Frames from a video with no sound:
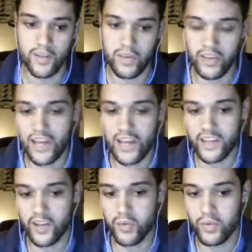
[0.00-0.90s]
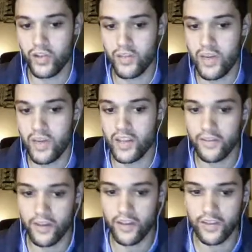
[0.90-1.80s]
to be the last guy on the push. You may get the
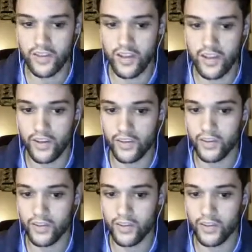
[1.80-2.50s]
first kill,